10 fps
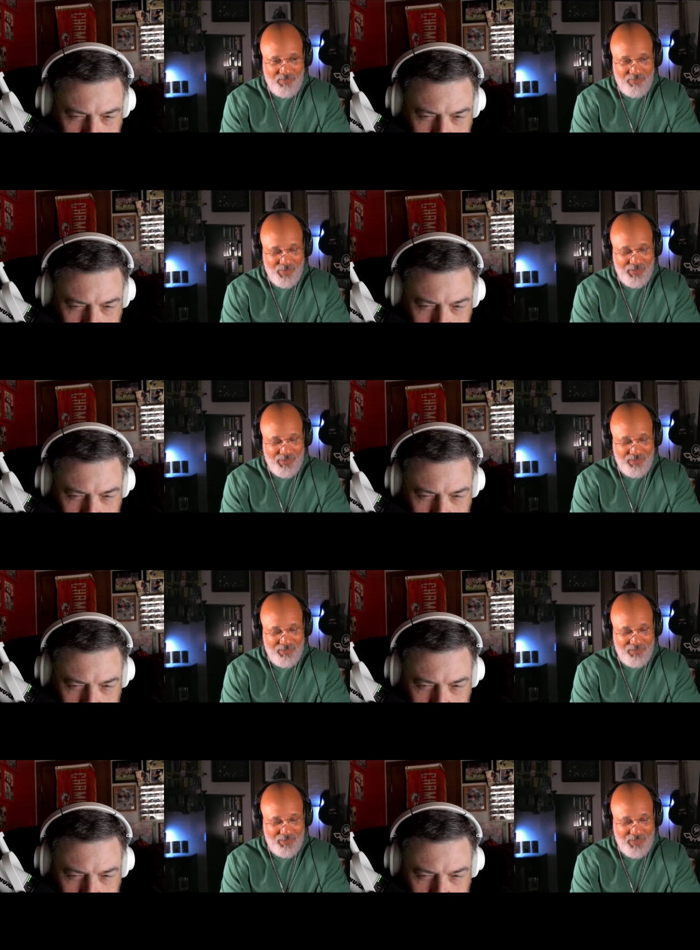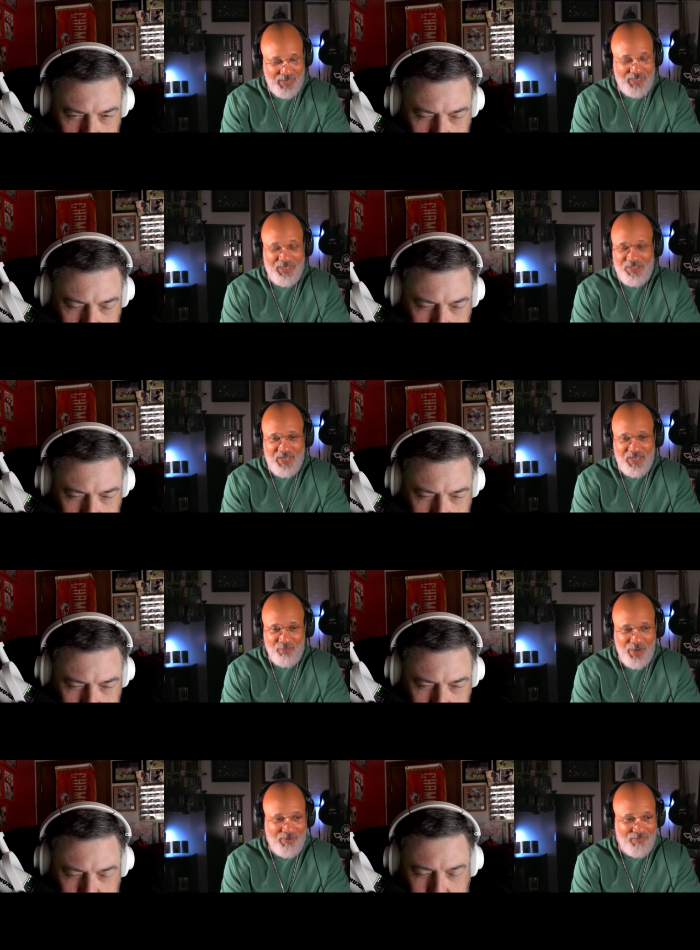Speaker 1: but I need to take a
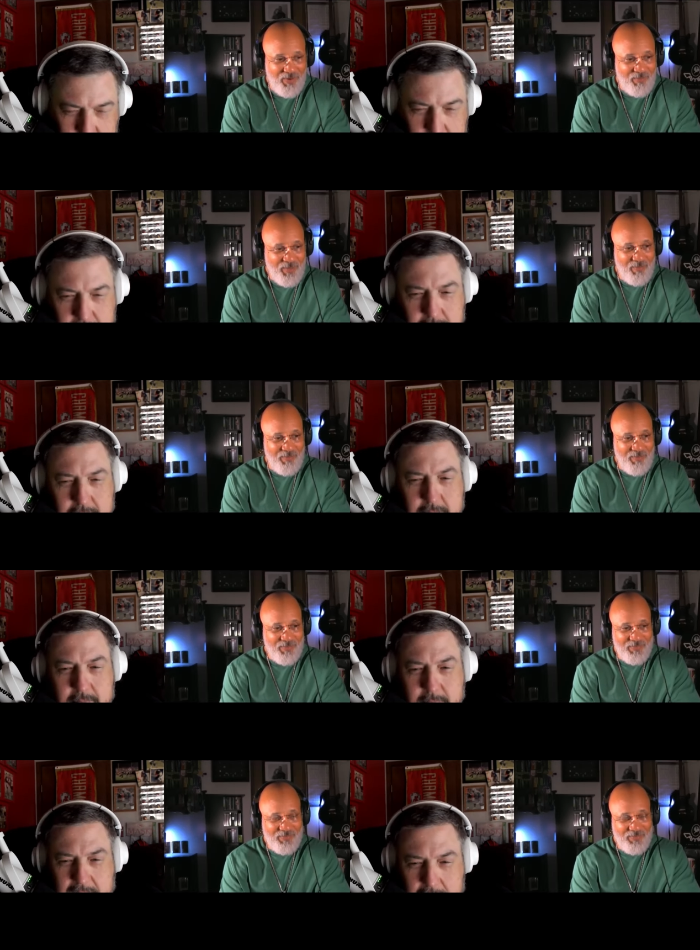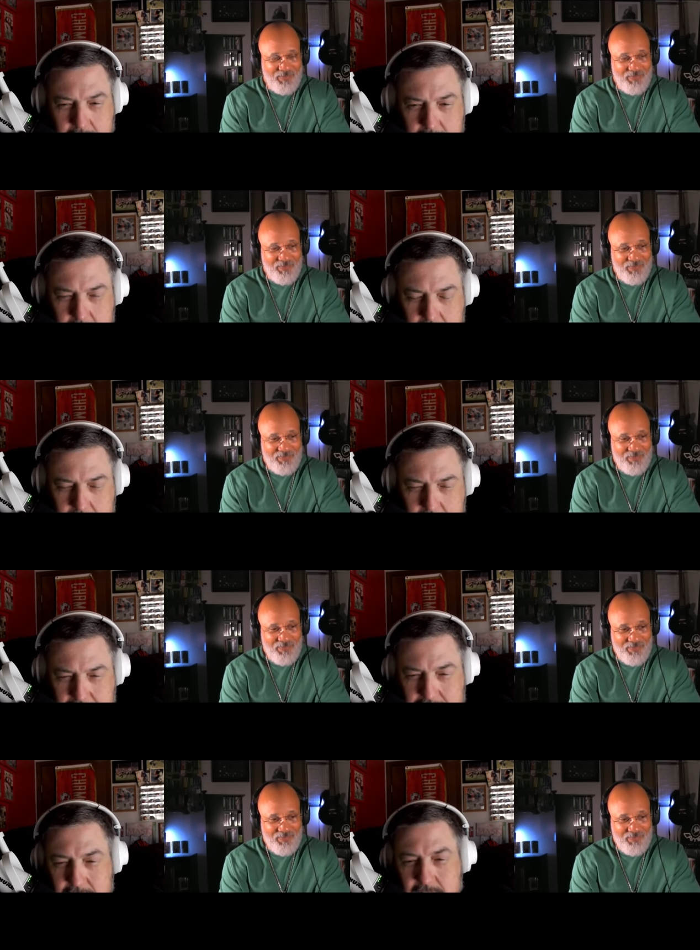break from them.
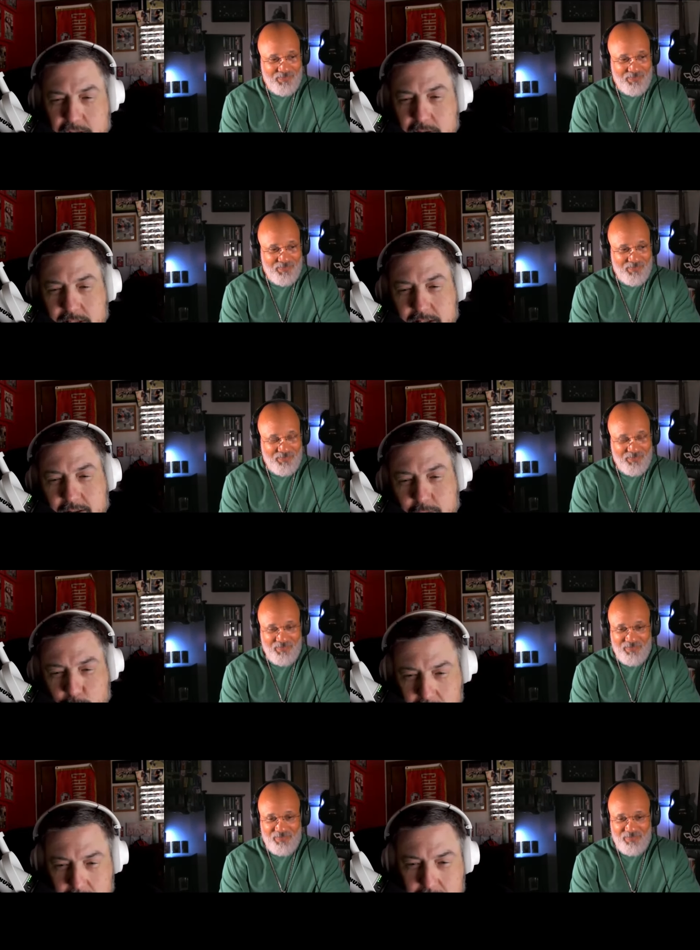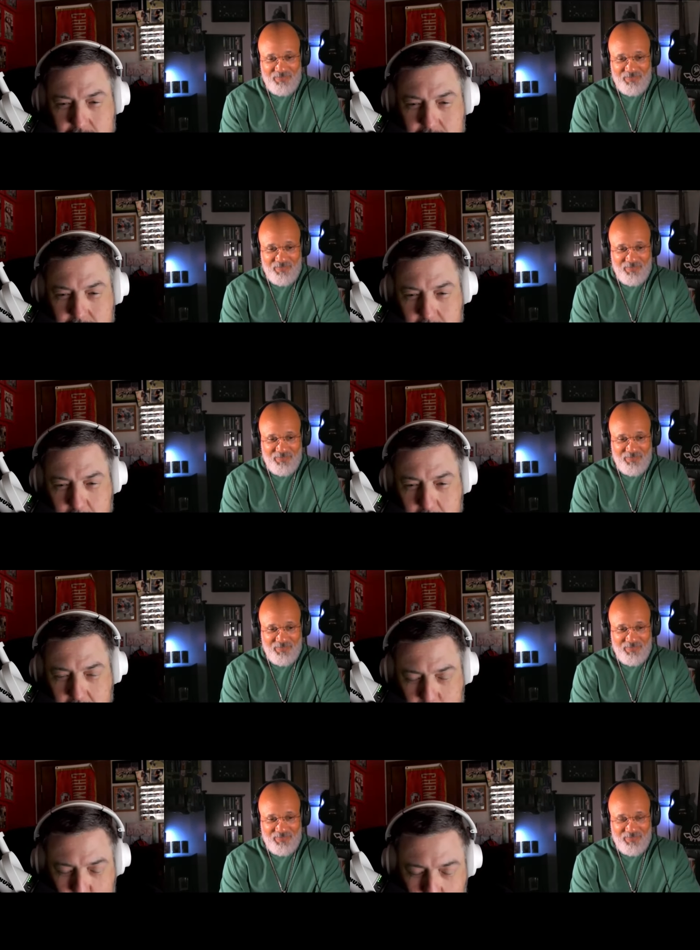
Speaker 2: I think you need to quit uh,
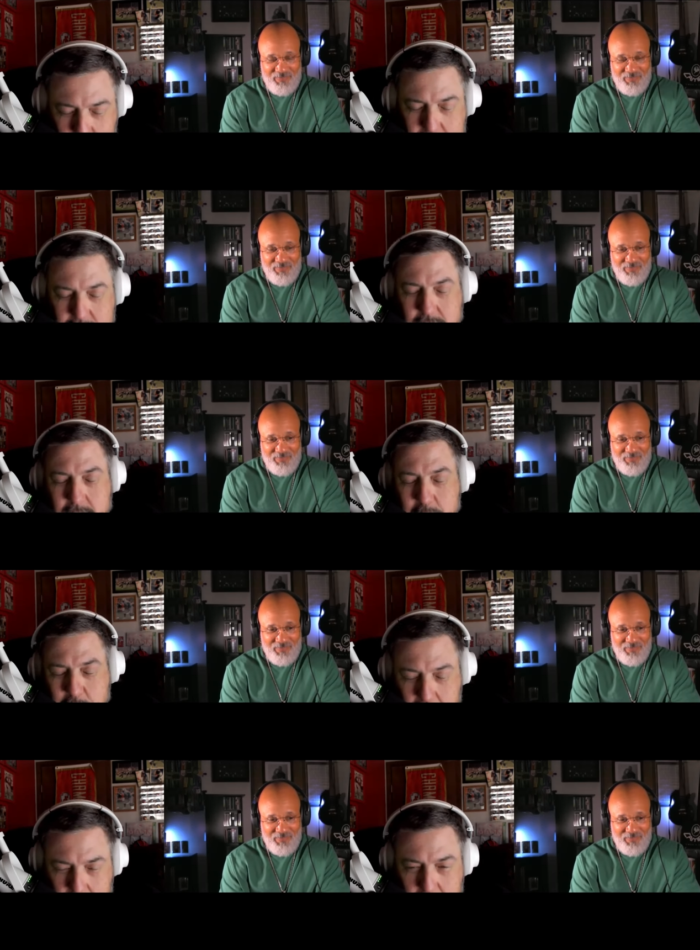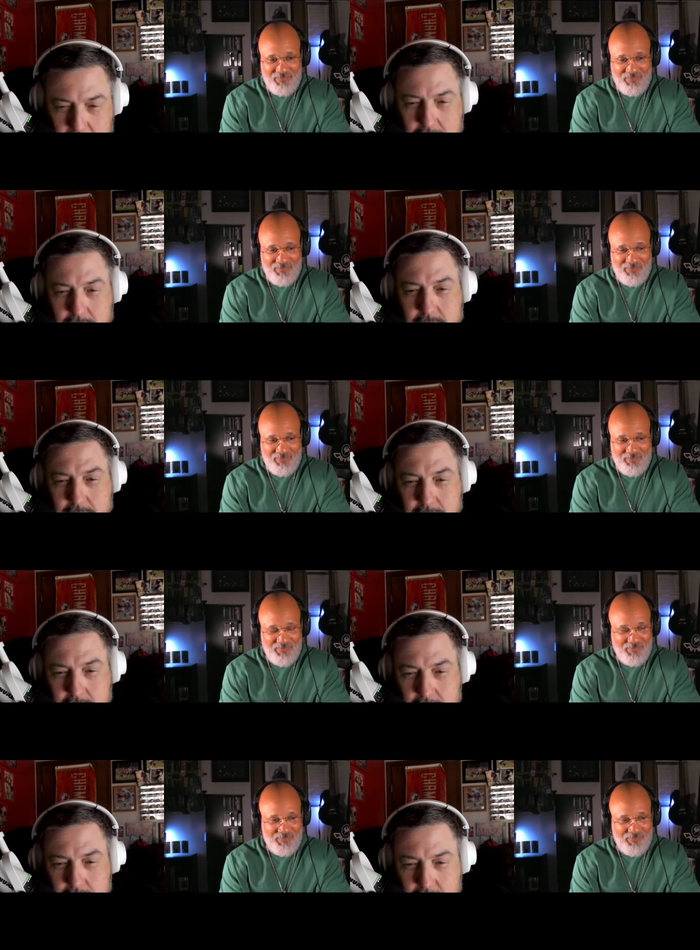quit blaming
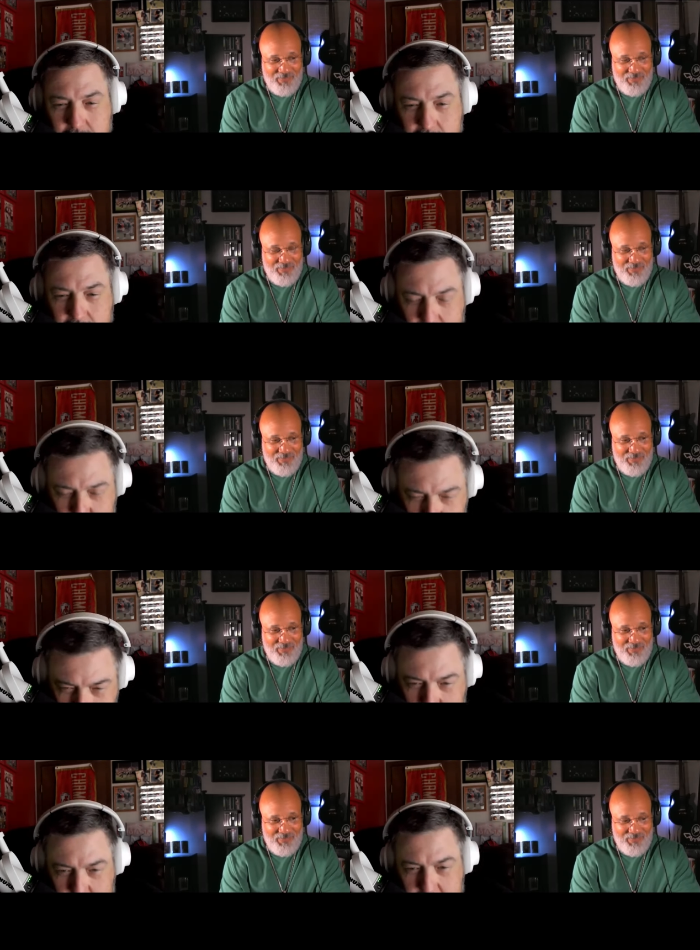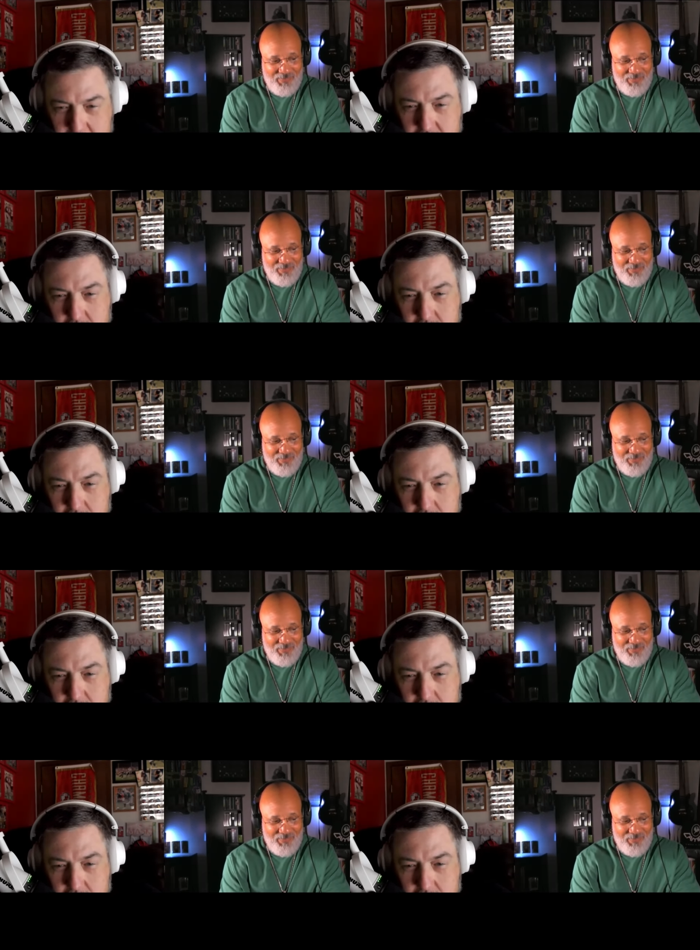the old coach